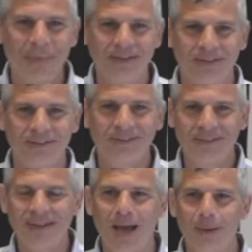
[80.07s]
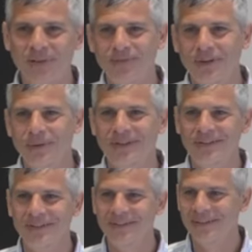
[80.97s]
make this happy
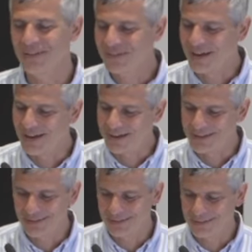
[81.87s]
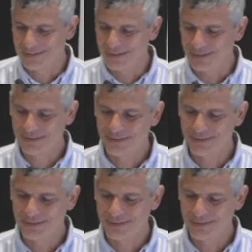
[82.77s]
federation in the sky. And